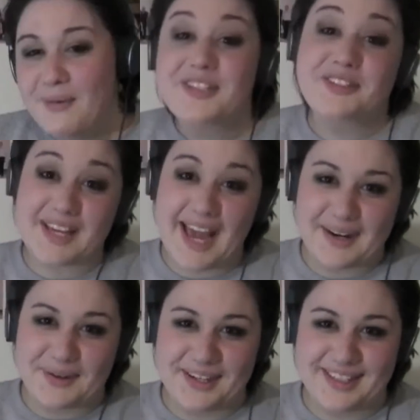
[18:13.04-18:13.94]
Which is a
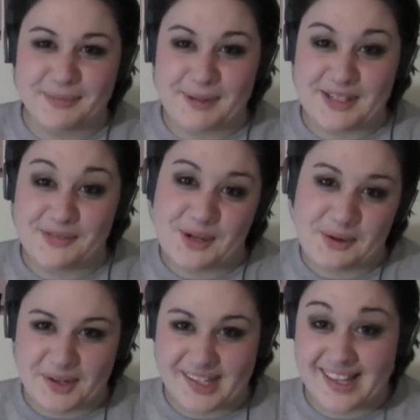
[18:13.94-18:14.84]
category in speech if you
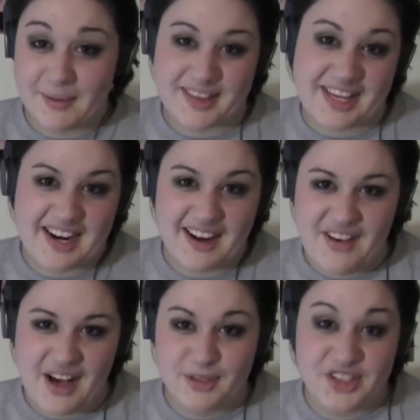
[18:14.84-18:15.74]
don't know anything about the
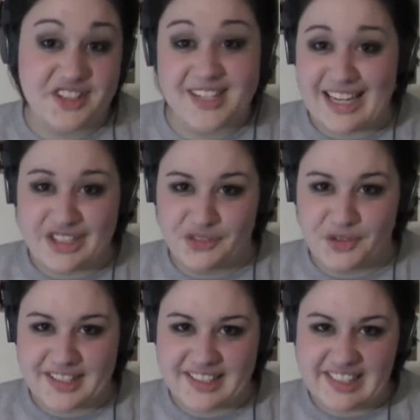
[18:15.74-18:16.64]
NFL, which is the National
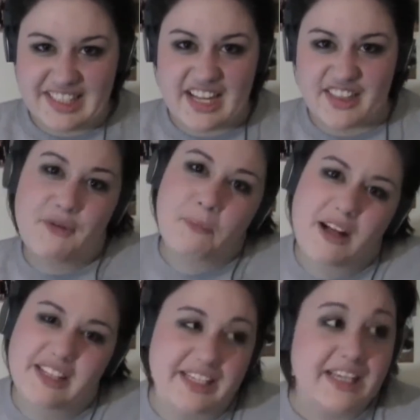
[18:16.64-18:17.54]
Forensics League, not the
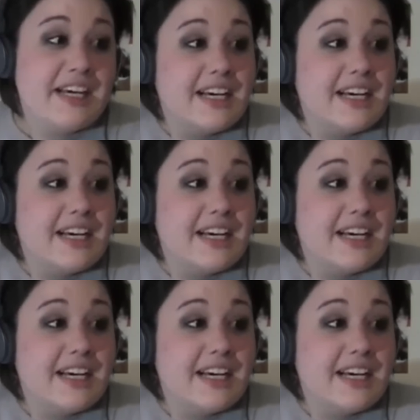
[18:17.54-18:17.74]
Football League.